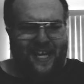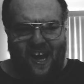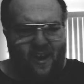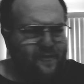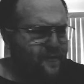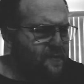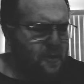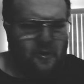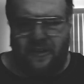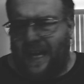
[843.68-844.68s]
he got offer from
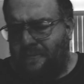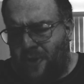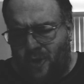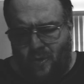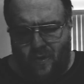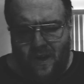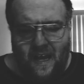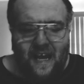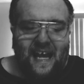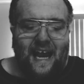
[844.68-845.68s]
Notre Dame too.
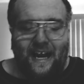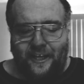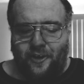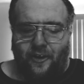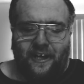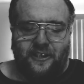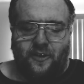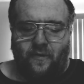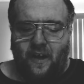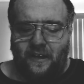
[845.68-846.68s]
Eddie Tuerk is,
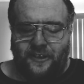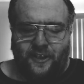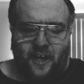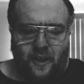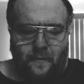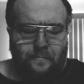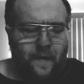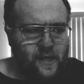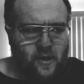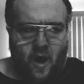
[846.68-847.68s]
the, is another
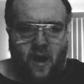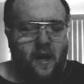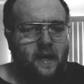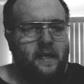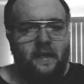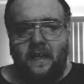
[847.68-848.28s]
big dog,